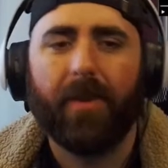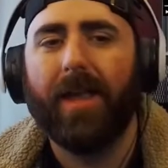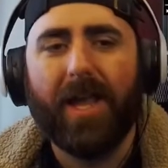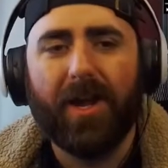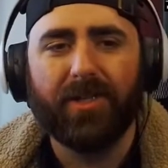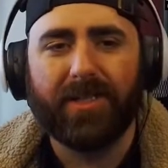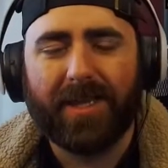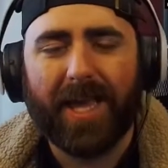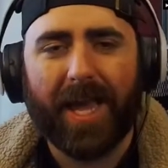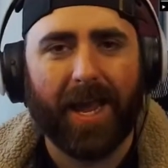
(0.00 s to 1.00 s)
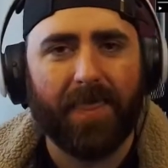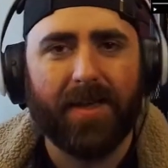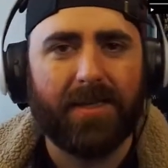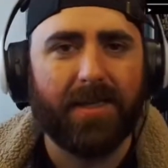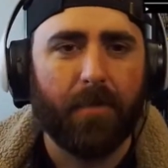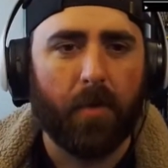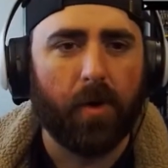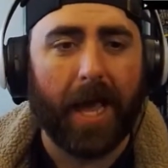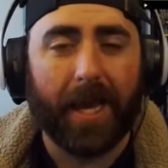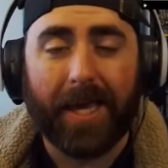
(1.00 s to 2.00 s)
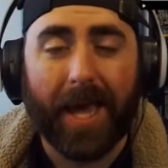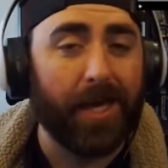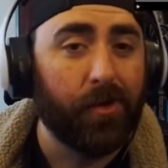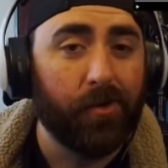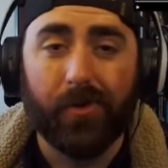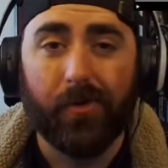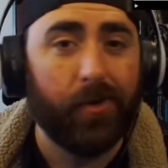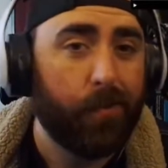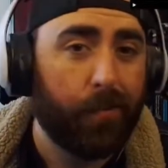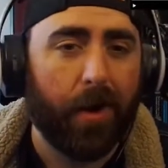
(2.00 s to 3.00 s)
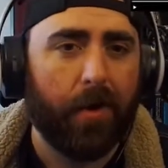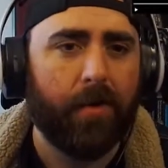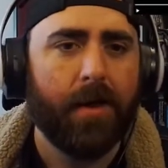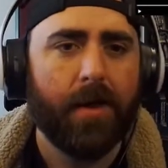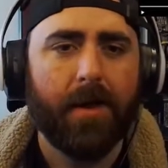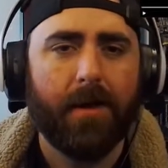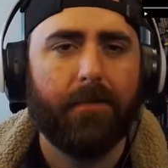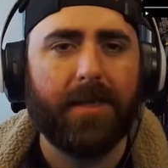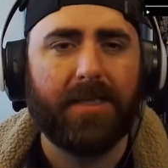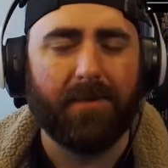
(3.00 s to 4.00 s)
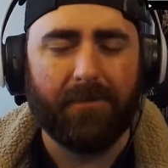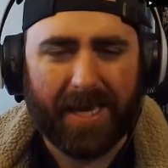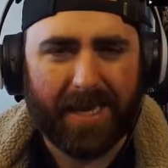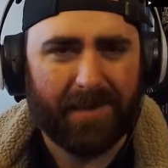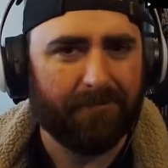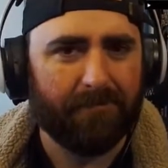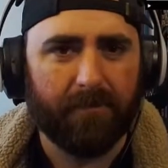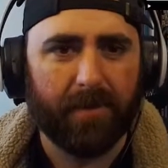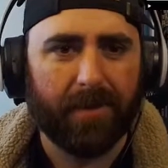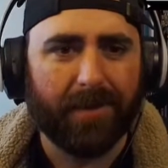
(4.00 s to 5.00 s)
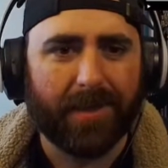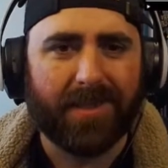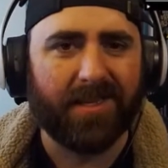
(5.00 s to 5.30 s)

Here's the thing, and this is more like, hey, you do you, bro. But to me, this is